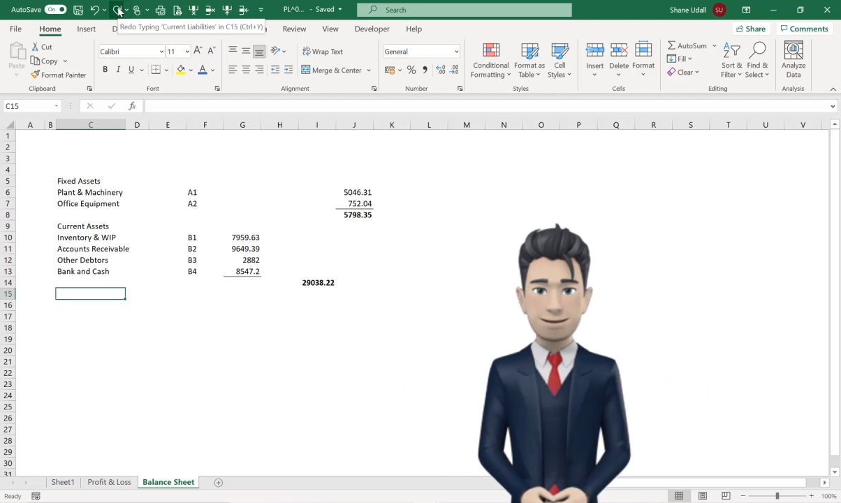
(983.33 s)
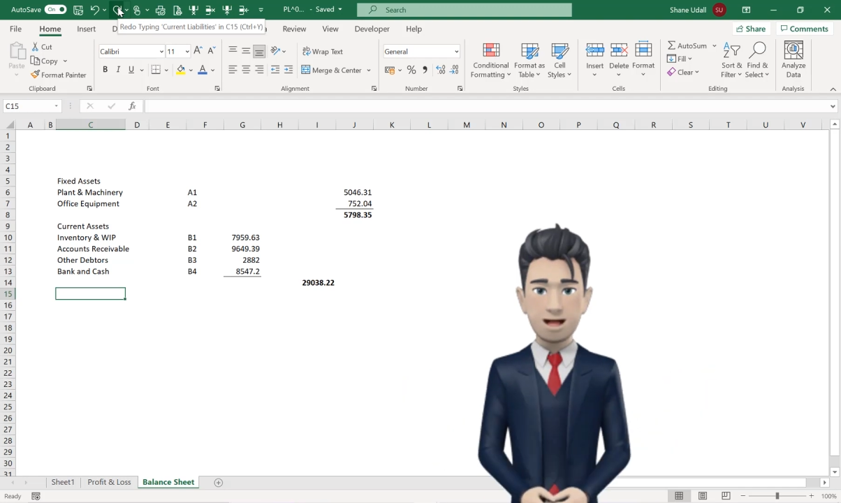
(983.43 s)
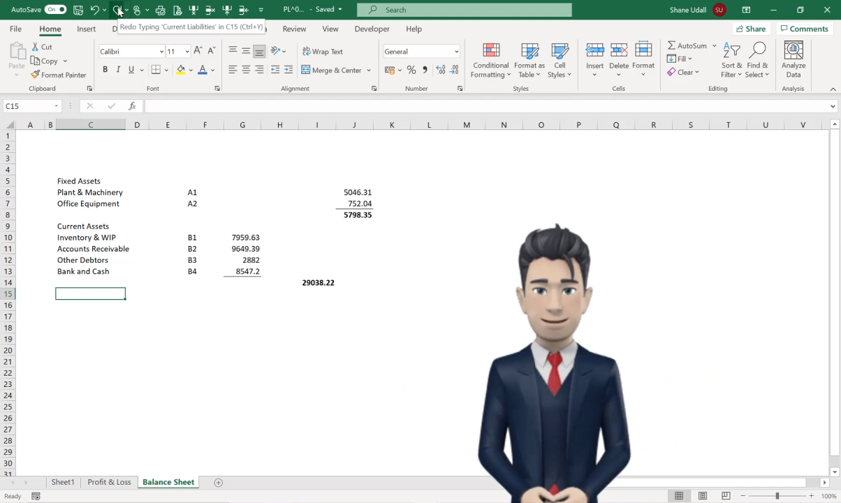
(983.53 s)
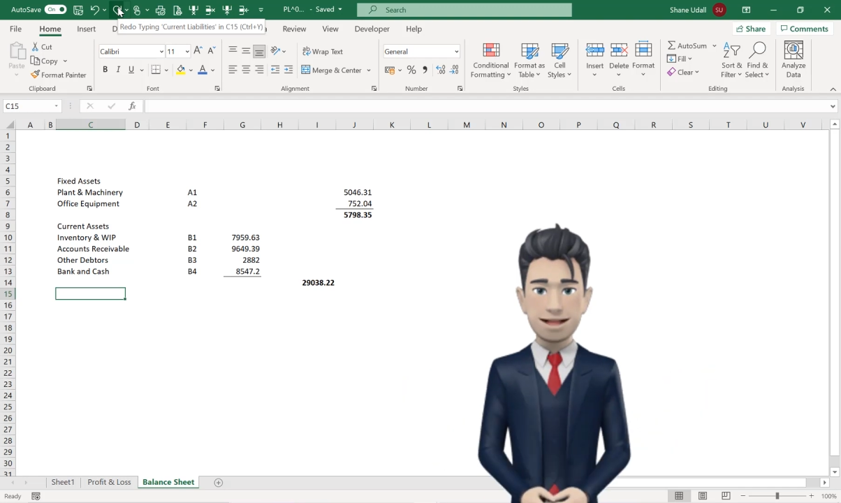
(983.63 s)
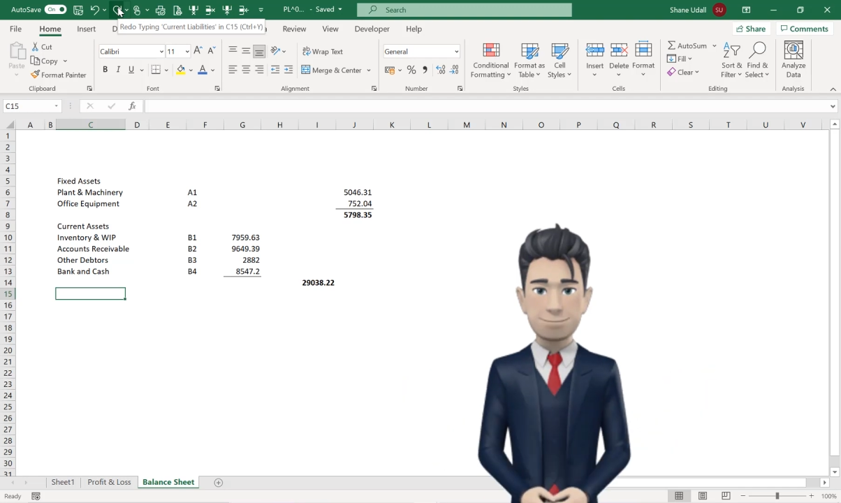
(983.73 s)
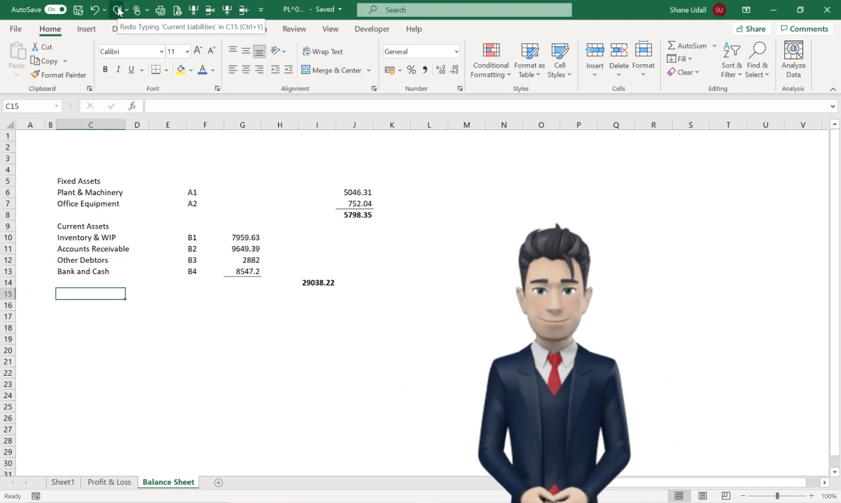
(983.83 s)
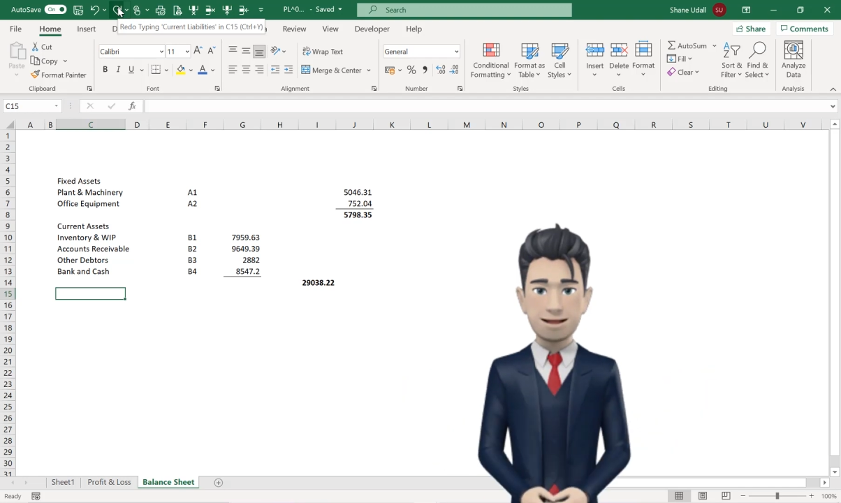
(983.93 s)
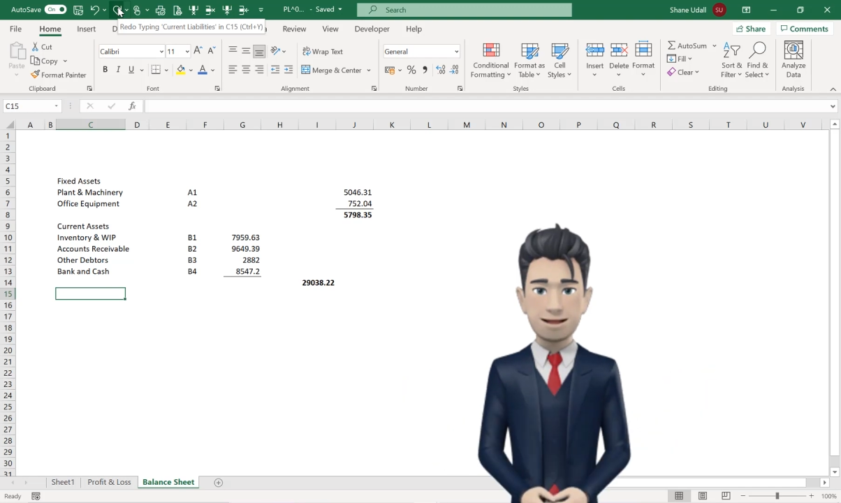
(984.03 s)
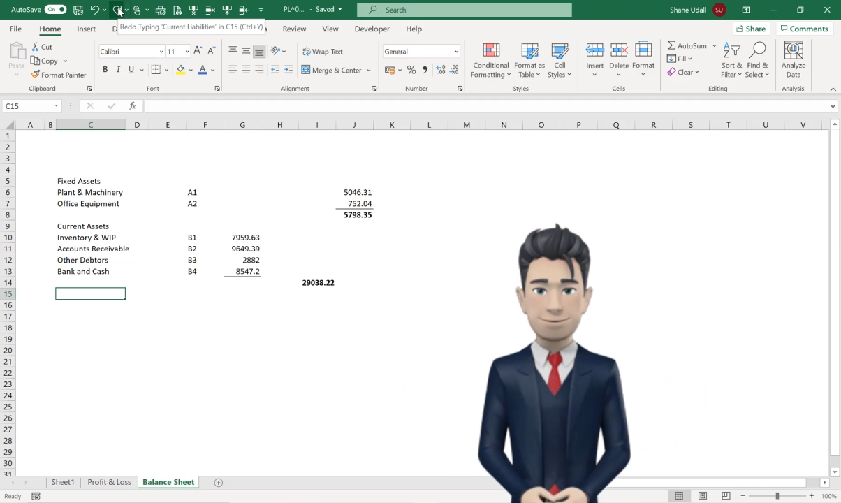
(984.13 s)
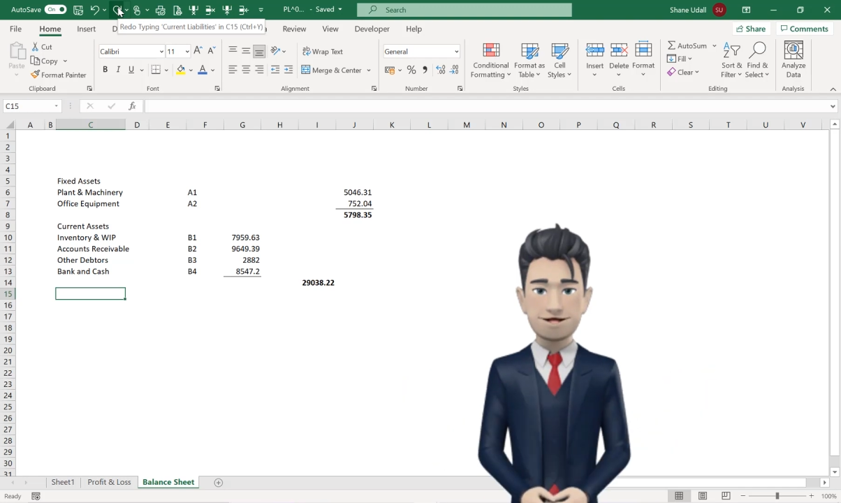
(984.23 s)
by
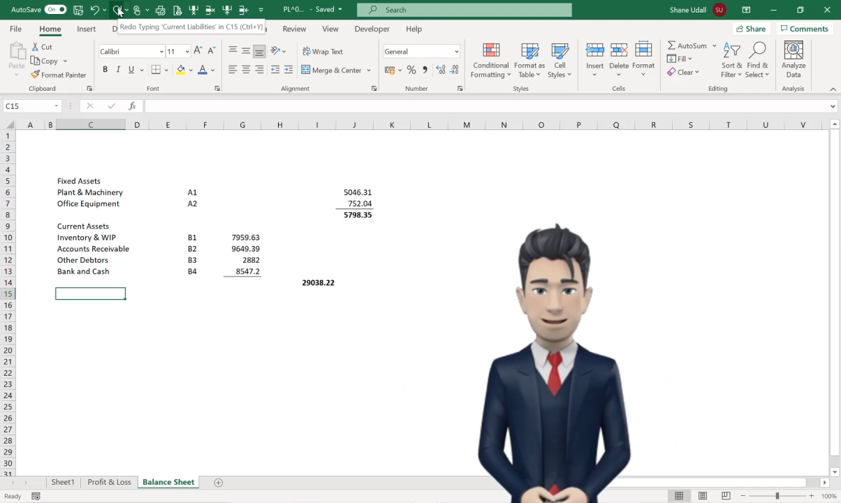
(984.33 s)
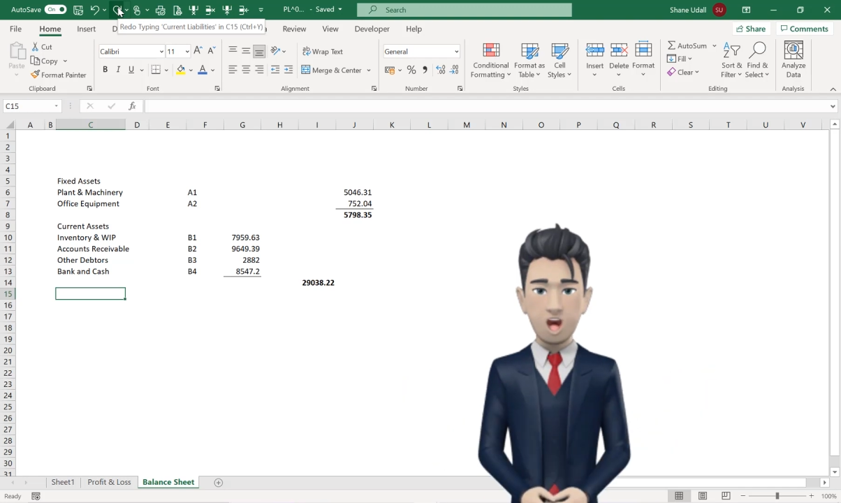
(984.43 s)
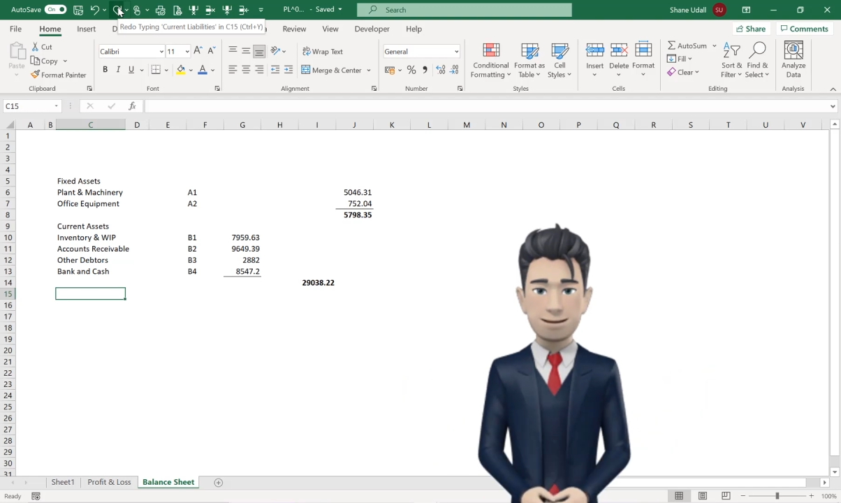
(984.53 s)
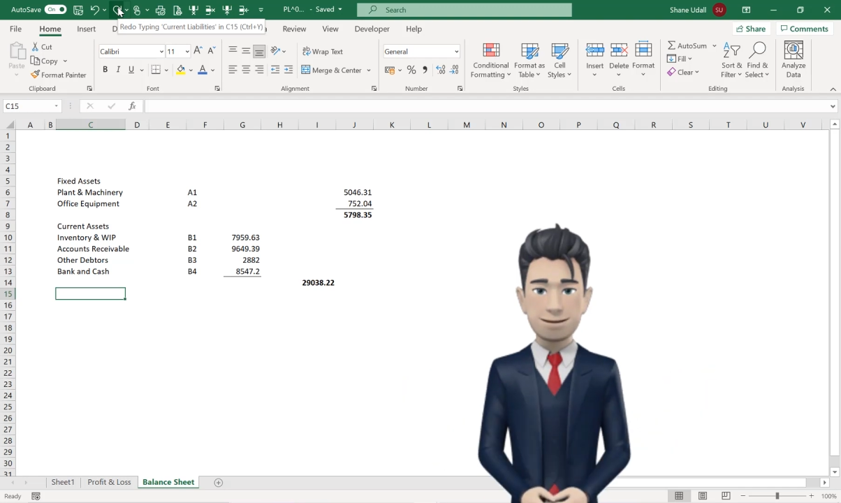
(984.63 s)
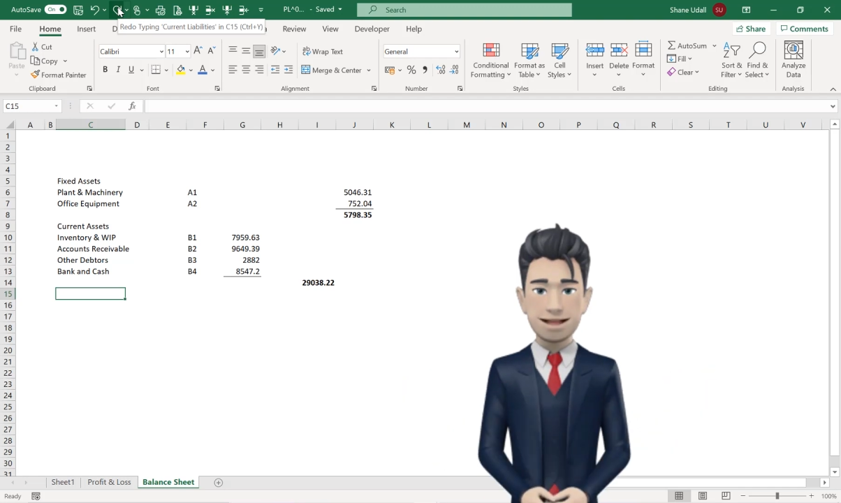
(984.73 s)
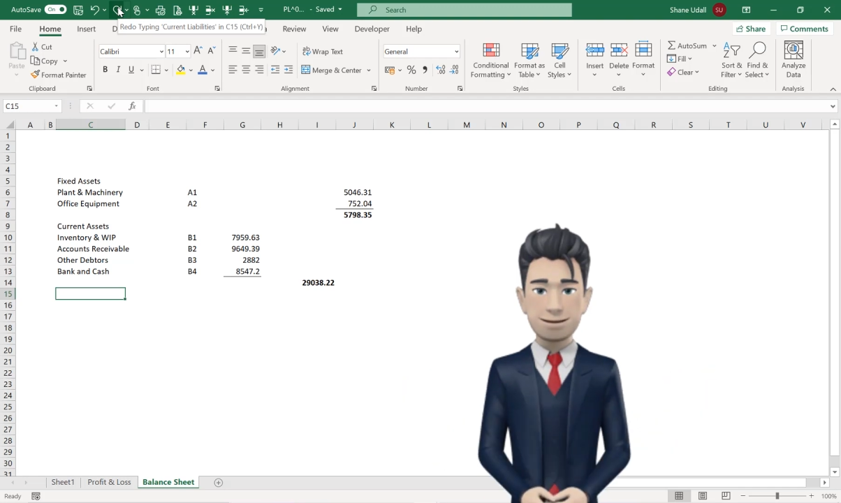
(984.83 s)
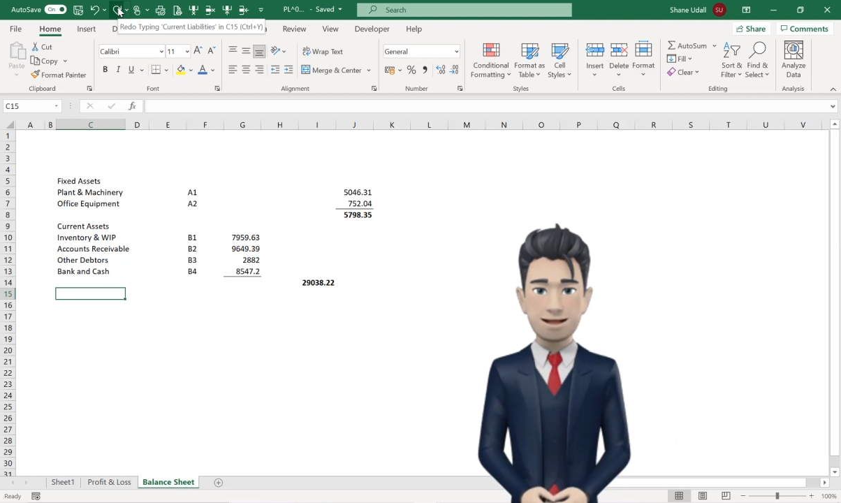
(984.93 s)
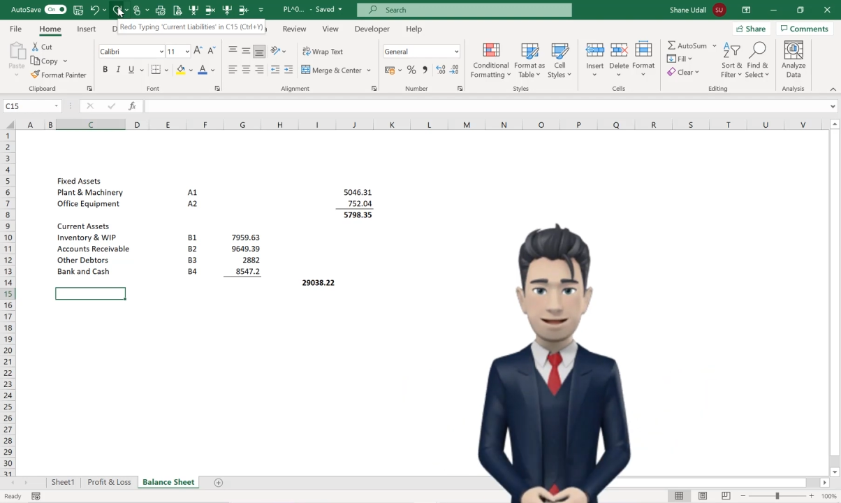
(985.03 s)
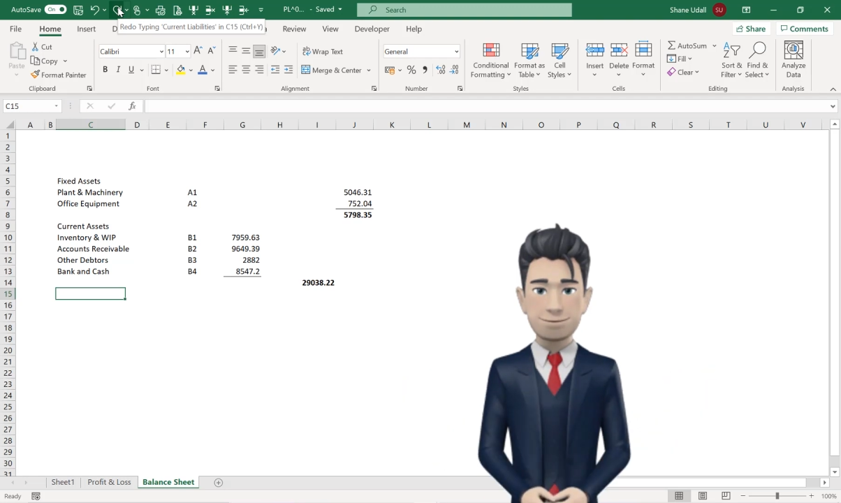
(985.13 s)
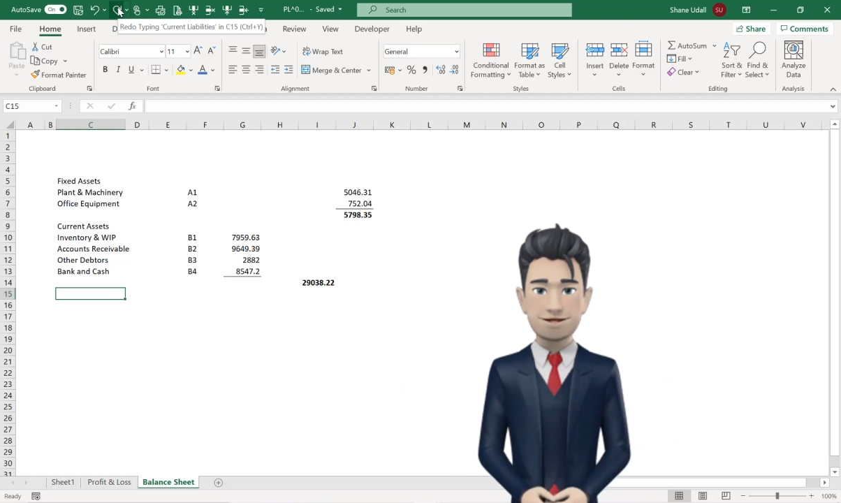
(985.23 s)
selecting cell
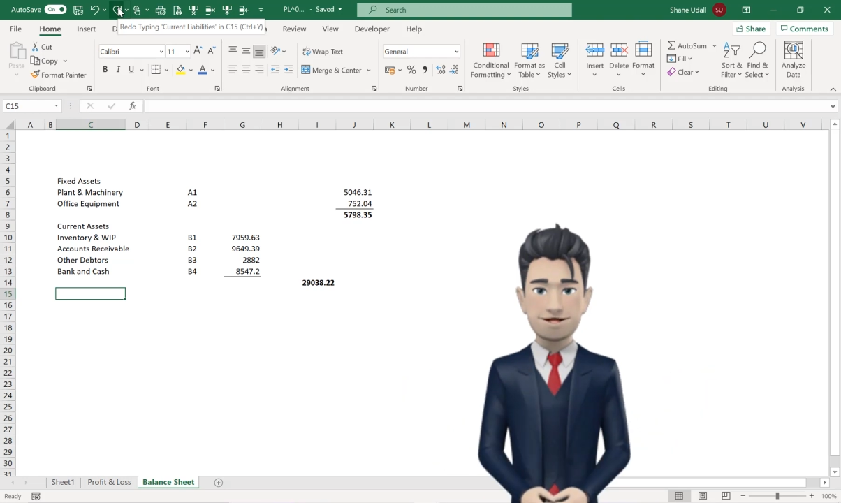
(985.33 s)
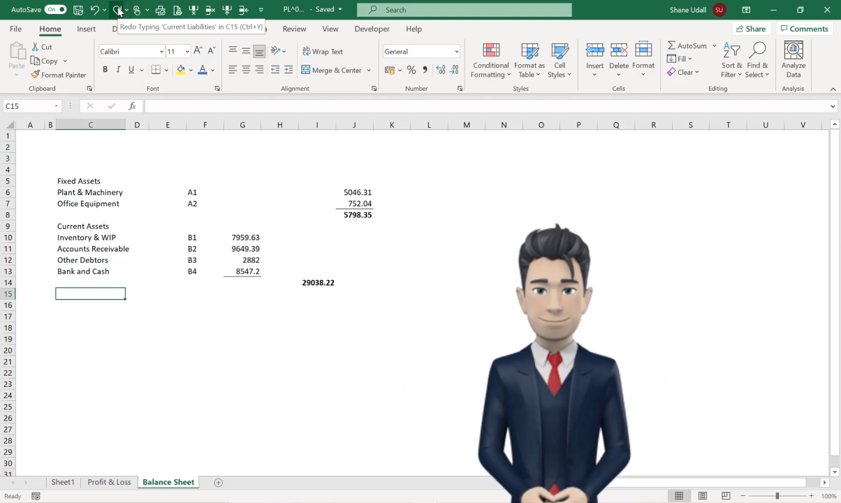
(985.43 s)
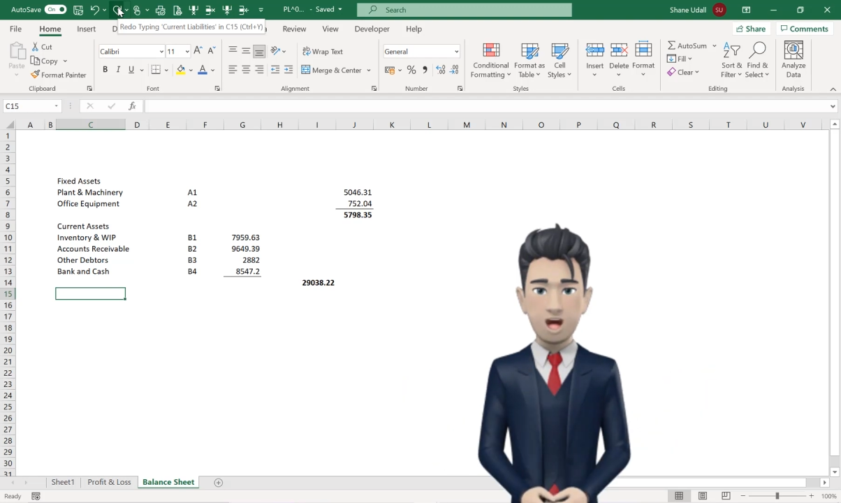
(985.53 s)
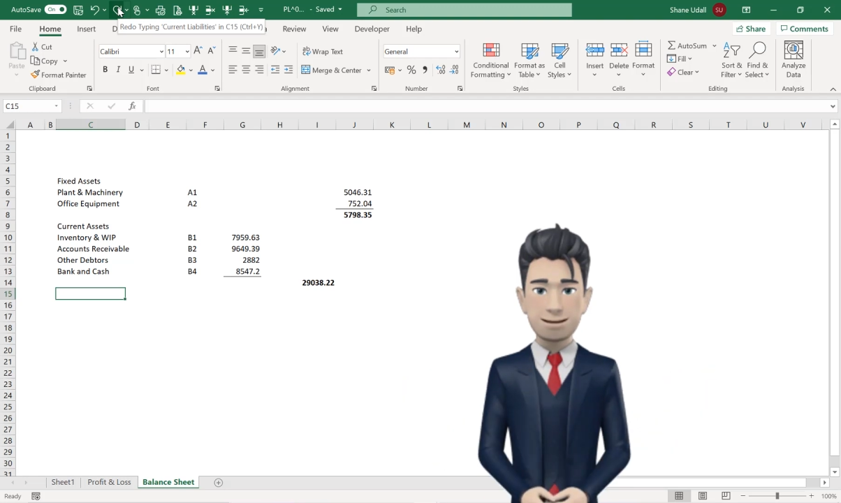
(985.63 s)
C15